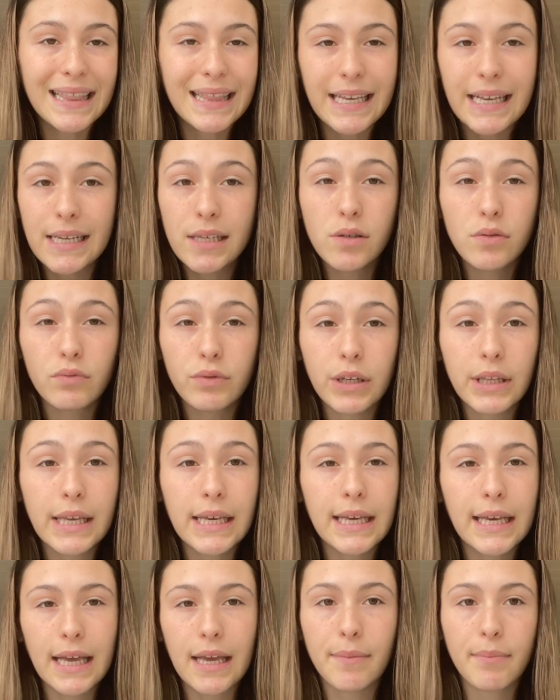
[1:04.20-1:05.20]
these
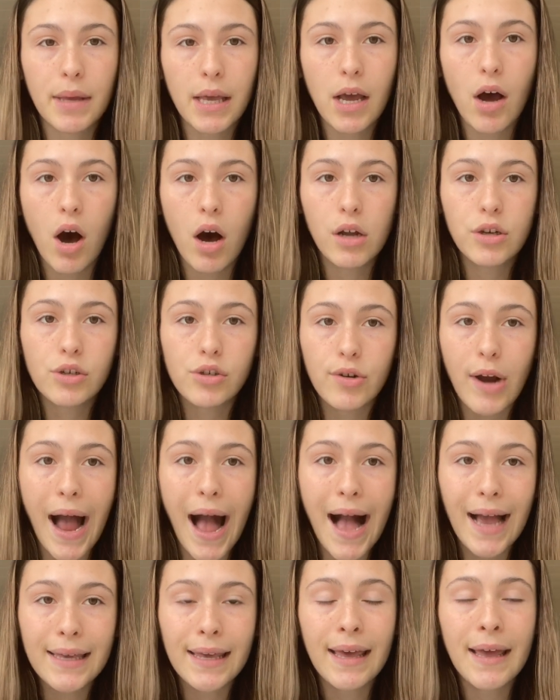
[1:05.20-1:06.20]
really keep me on
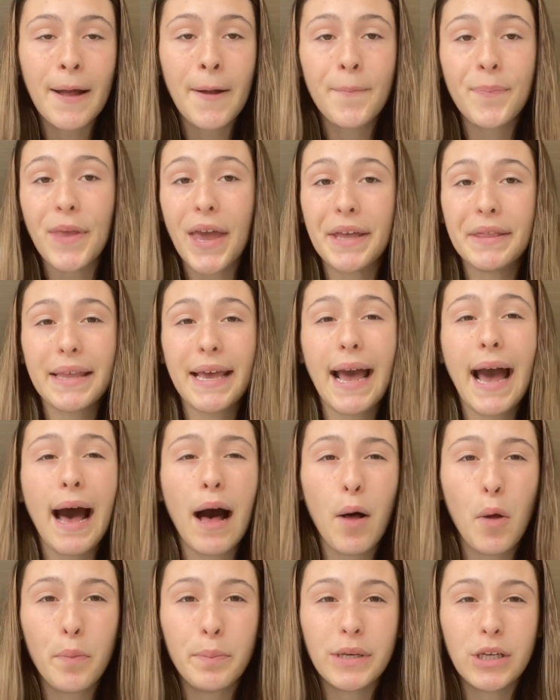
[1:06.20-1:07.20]
track and they
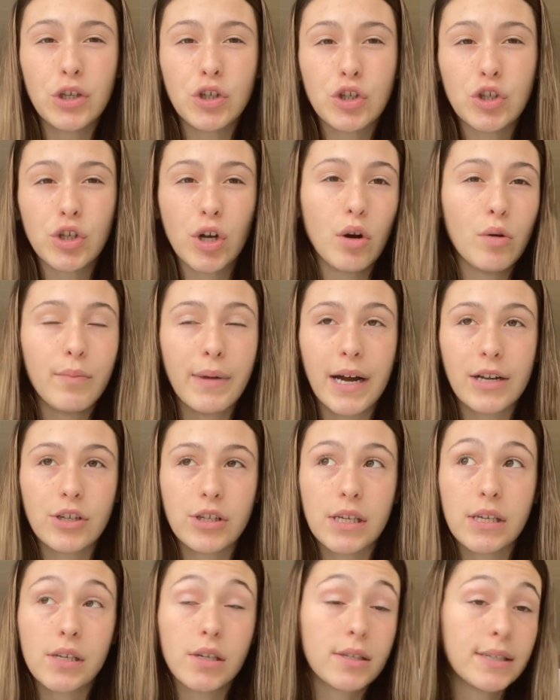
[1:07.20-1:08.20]
help me so much.
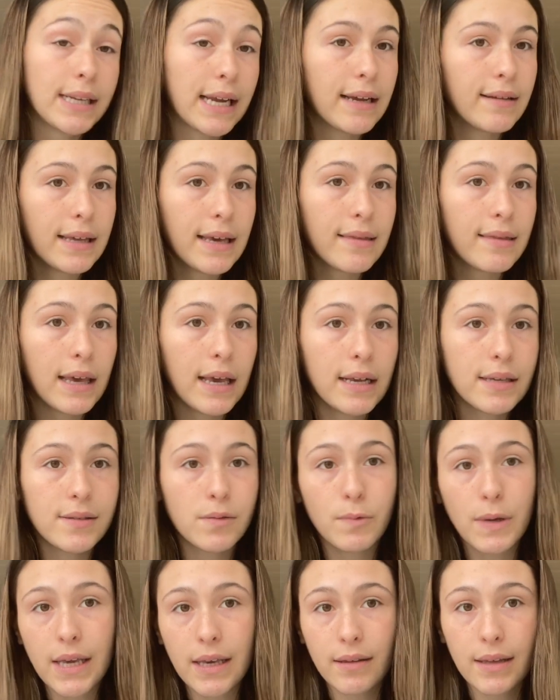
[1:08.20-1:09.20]
These are daily things,
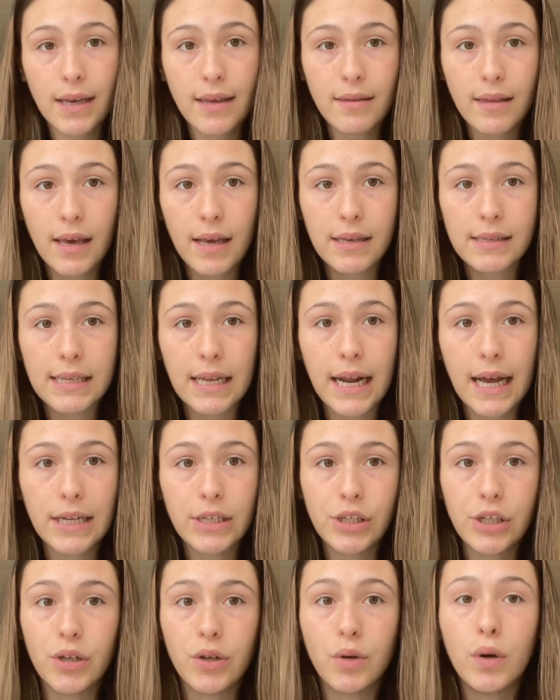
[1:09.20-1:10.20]
weekly things that I
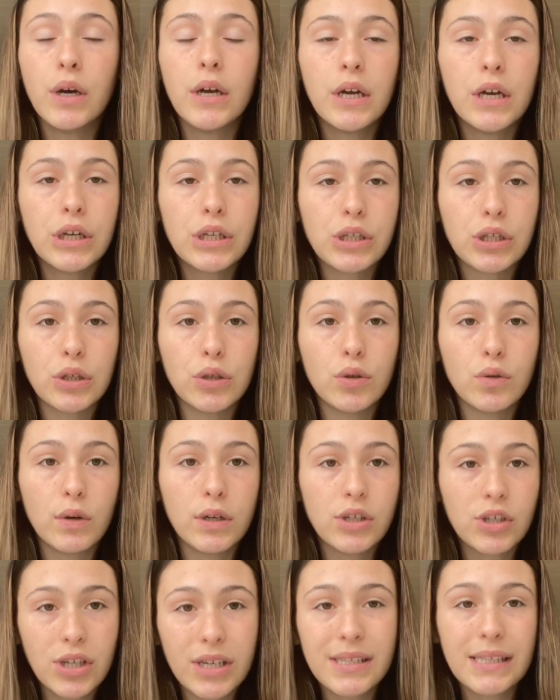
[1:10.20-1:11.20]
do
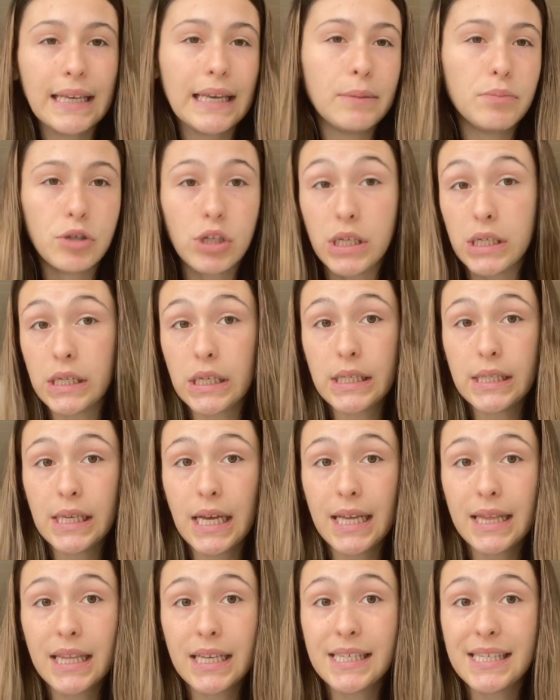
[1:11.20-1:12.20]
to just keep Jesus
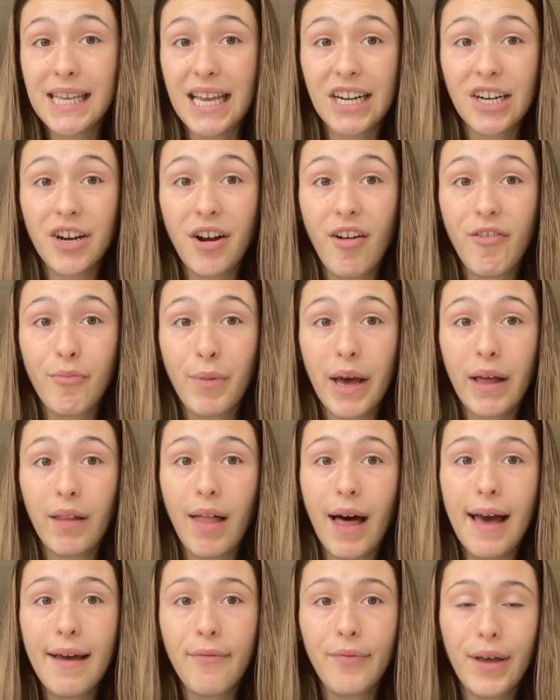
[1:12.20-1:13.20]
at the center of my
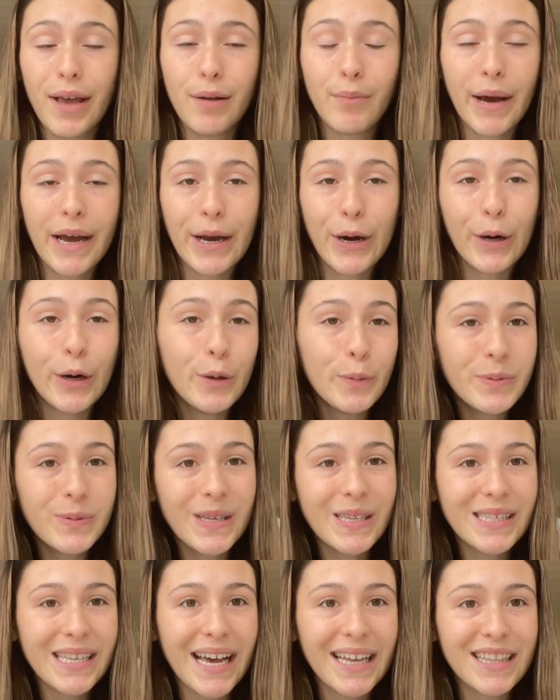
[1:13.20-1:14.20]
life. And my hopes
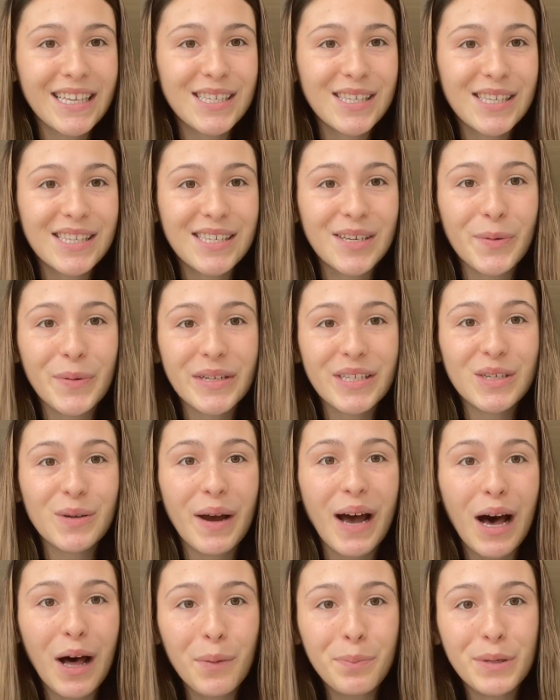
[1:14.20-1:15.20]
is that this is going to
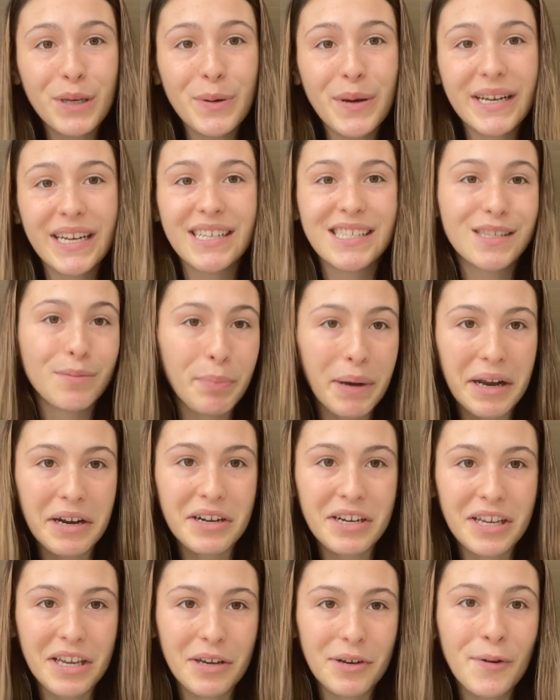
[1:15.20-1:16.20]
help you and
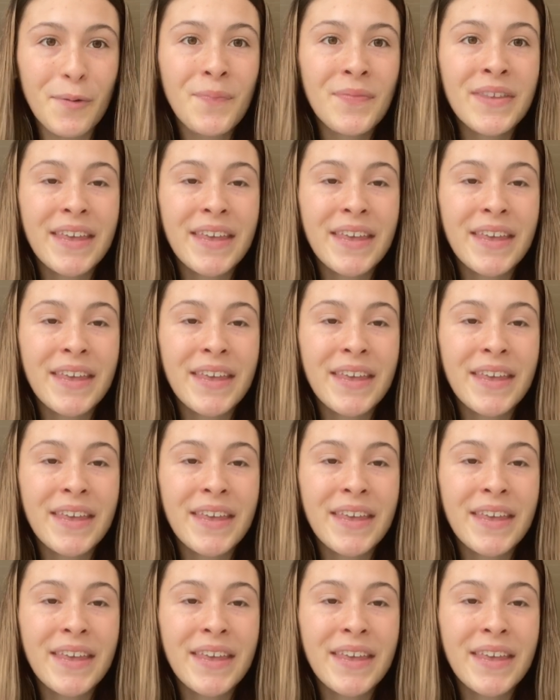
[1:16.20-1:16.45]
inspire you.